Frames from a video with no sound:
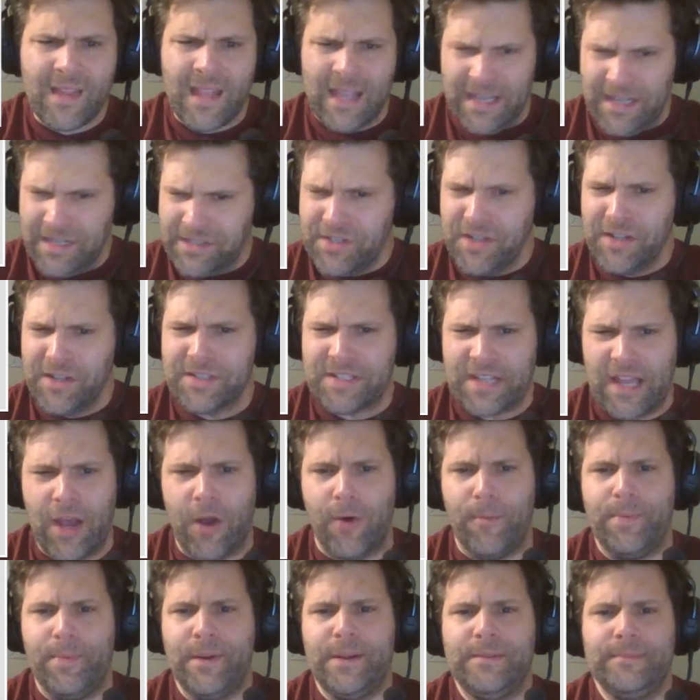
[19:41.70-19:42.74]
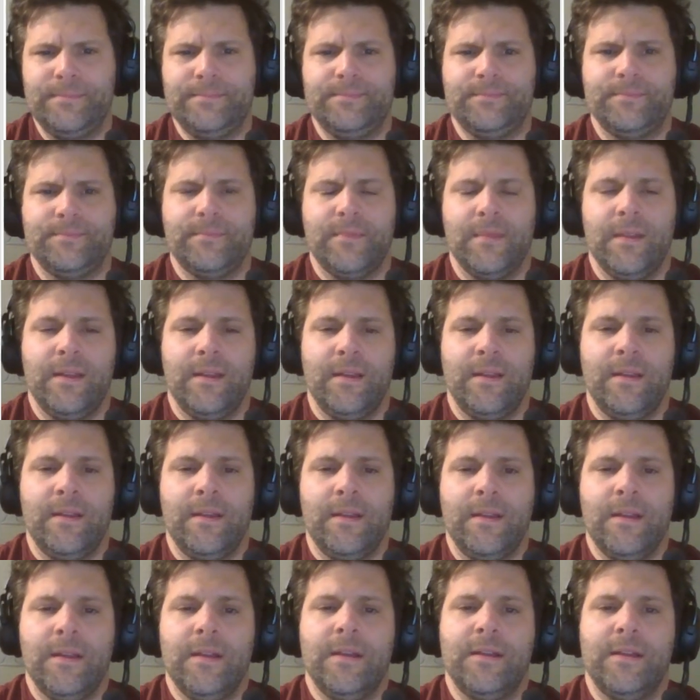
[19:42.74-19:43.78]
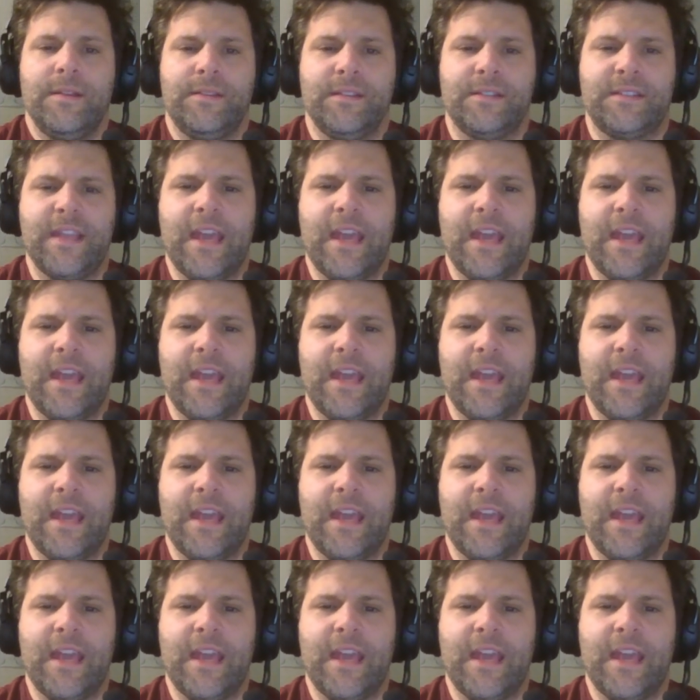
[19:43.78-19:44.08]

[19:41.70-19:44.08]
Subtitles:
it does help. The